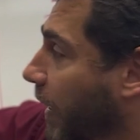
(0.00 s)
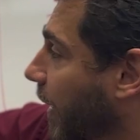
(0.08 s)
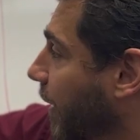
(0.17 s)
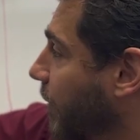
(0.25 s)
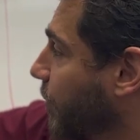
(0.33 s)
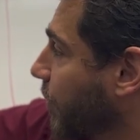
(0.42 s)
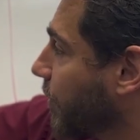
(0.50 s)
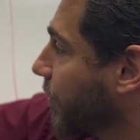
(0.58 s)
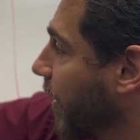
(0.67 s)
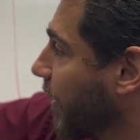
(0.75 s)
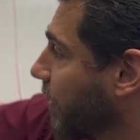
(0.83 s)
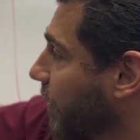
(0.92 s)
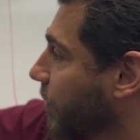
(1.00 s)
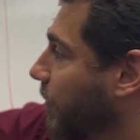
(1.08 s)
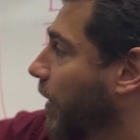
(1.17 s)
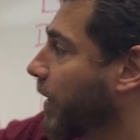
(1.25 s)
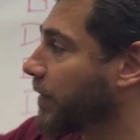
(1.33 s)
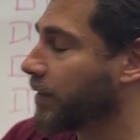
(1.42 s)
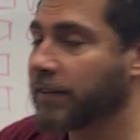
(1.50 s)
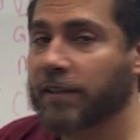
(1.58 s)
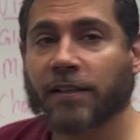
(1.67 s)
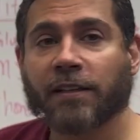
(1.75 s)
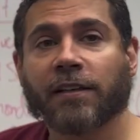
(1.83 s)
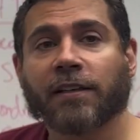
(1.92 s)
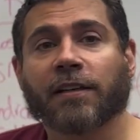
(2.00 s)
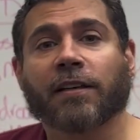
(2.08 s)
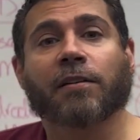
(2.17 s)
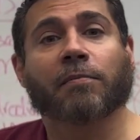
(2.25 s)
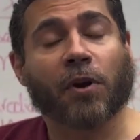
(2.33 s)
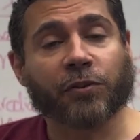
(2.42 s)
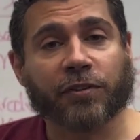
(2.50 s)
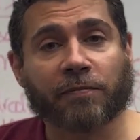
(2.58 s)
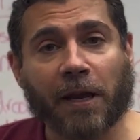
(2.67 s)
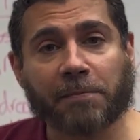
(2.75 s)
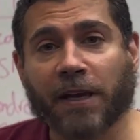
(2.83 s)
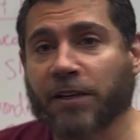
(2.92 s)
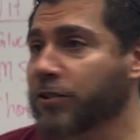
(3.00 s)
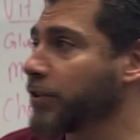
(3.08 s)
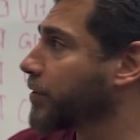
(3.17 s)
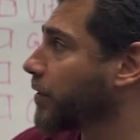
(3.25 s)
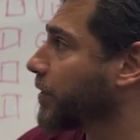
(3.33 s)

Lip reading: and your triglycerides. Most of my patients are